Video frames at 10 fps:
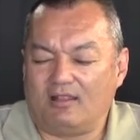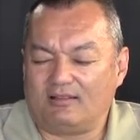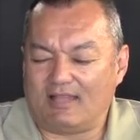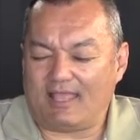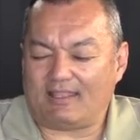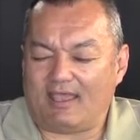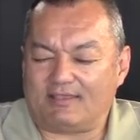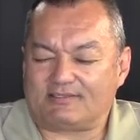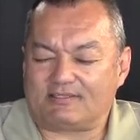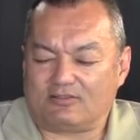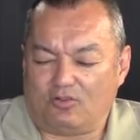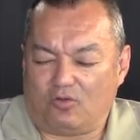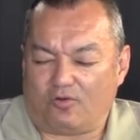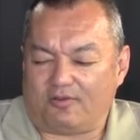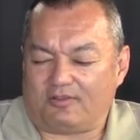Let us,
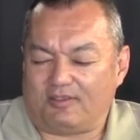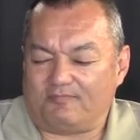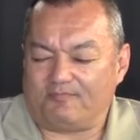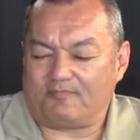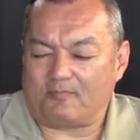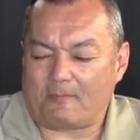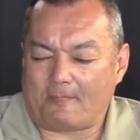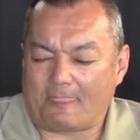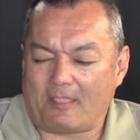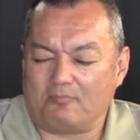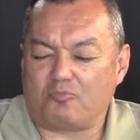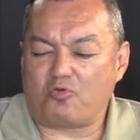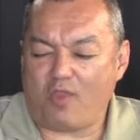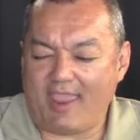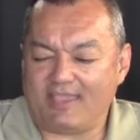Lord,
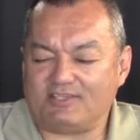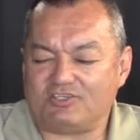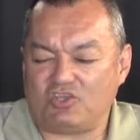praise